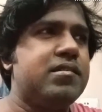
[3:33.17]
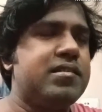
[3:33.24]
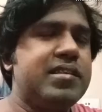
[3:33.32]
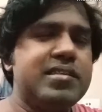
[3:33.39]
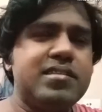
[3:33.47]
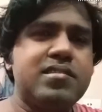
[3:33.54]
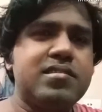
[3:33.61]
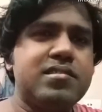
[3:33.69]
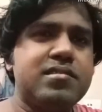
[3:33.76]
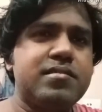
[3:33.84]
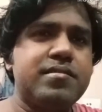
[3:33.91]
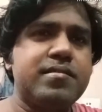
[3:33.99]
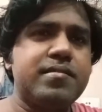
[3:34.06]
This
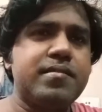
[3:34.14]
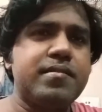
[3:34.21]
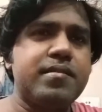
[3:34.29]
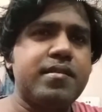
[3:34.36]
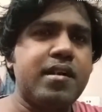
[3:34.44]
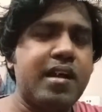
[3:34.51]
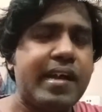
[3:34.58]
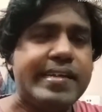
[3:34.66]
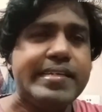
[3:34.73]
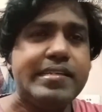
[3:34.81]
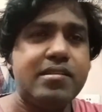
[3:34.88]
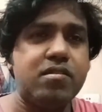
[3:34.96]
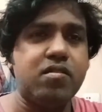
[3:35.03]

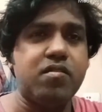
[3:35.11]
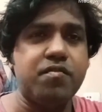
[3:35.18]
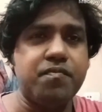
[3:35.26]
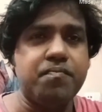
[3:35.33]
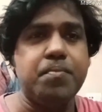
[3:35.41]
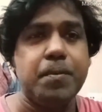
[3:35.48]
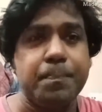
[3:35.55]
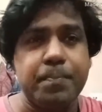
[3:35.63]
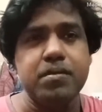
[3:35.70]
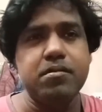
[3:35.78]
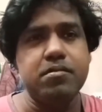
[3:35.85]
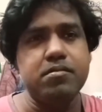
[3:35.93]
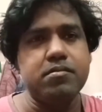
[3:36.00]
kind of people,